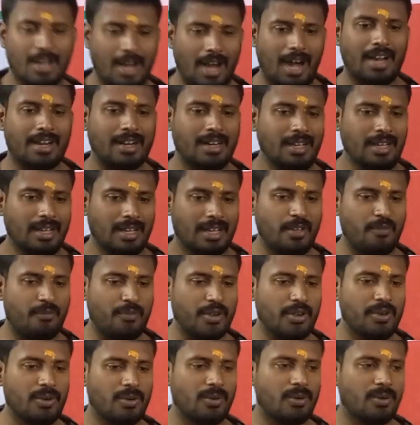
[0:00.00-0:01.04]
Or if
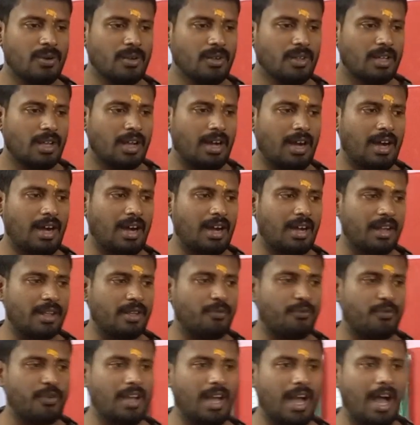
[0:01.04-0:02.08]
you
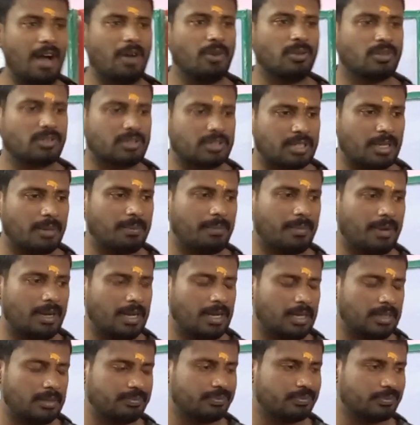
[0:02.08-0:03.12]
have some
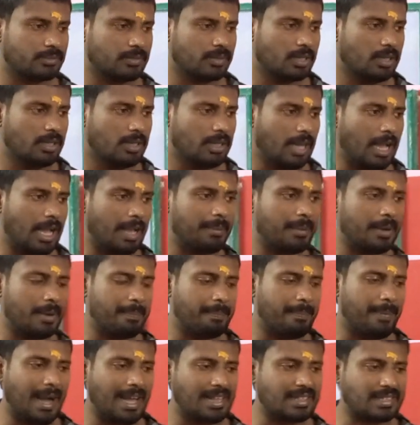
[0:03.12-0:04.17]

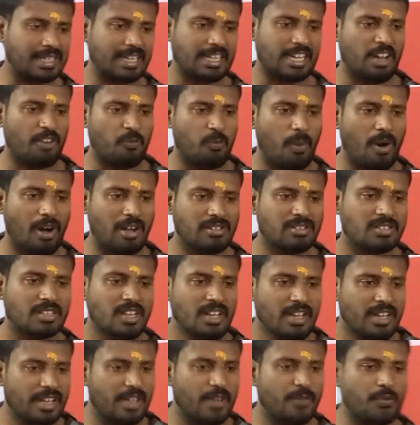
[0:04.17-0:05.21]
basket of balls,
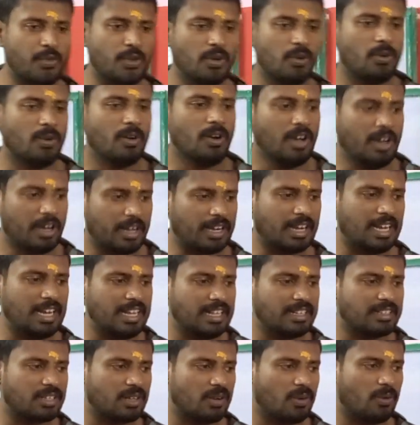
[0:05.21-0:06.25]
if you
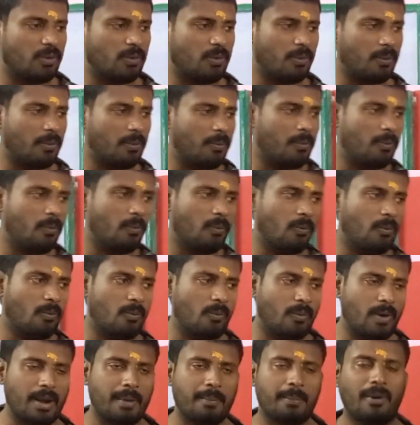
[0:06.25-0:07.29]
release
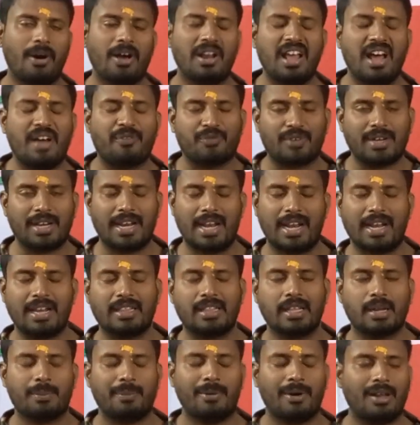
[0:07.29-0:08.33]
one ball after
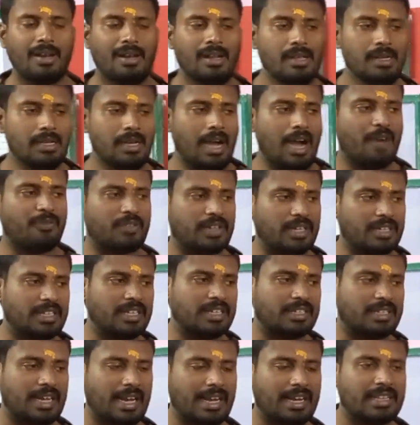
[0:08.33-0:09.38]
another ball, after
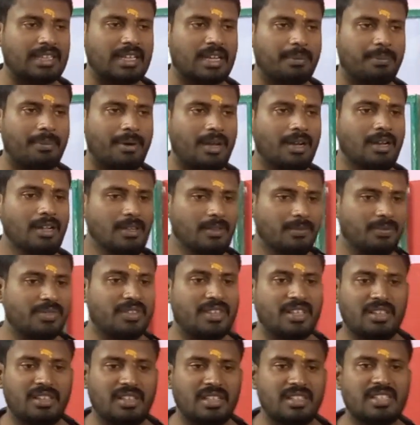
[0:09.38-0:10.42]
that another ball,
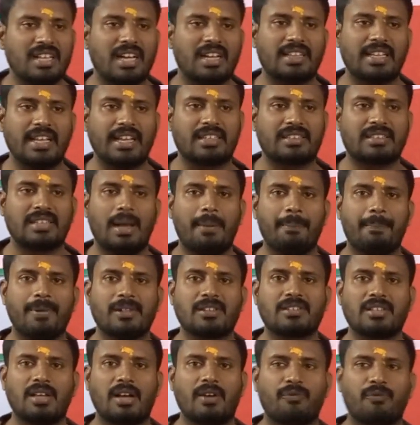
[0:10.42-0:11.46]
these are the
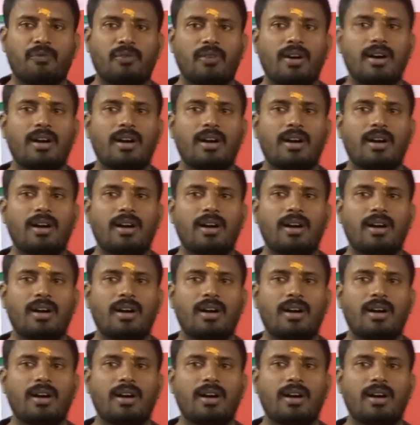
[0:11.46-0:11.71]
examples of